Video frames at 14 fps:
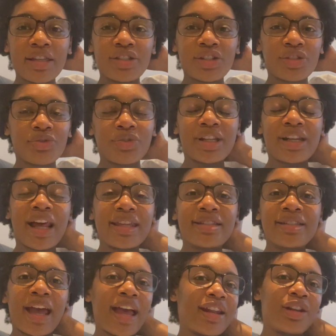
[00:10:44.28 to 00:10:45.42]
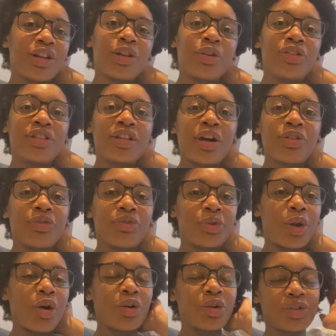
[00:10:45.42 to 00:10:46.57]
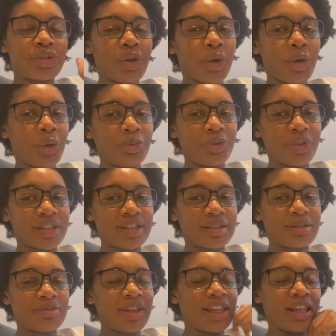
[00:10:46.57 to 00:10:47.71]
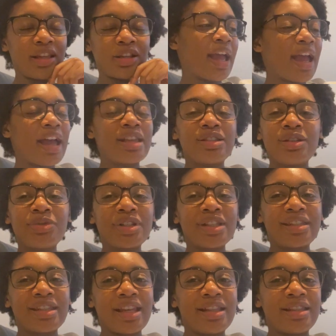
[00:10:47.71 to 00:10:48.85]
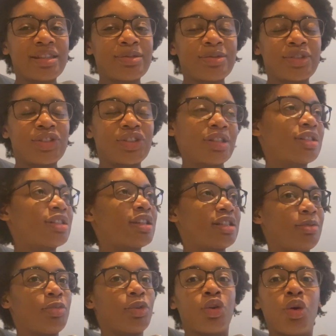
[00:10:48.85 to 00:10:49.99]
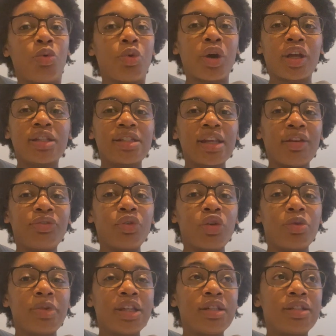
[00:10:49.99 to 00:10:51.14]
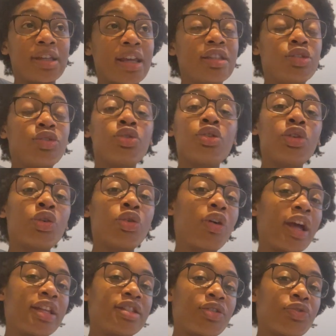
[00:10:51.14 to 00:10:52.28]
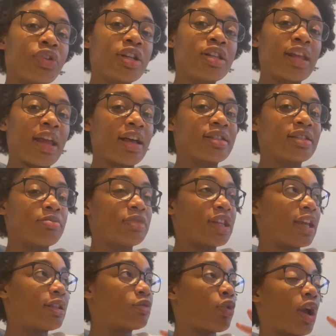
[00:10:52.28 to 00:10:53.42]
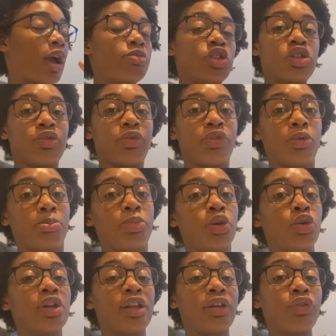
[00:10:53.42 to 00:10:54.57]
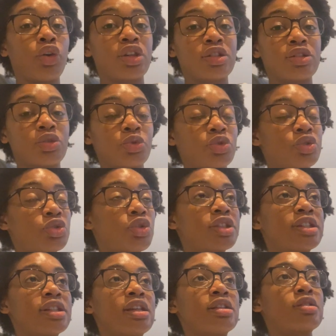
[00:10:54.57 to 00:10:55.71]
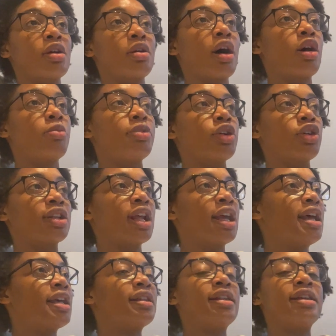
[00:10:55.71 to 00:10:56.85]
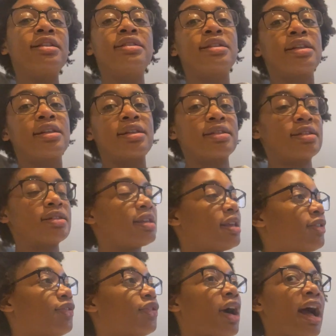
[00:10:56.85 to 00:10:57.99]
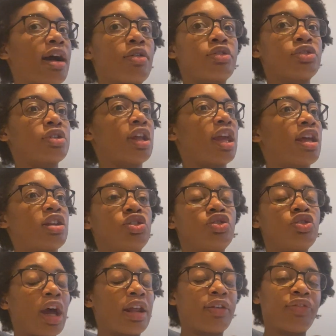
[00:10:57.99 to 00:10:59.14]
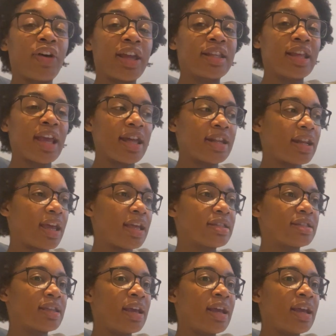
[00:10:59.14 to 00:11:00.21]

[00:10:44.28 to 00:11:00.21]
just realized I hadn't closed out the vlog, so this is me here. As you would have seen, this was just a typical work day for me. Days do look quite different. There are some days where I'm just purely focused on sourcing, so I'll be on LinkedIn and Seek for hours on end trying to find candidates.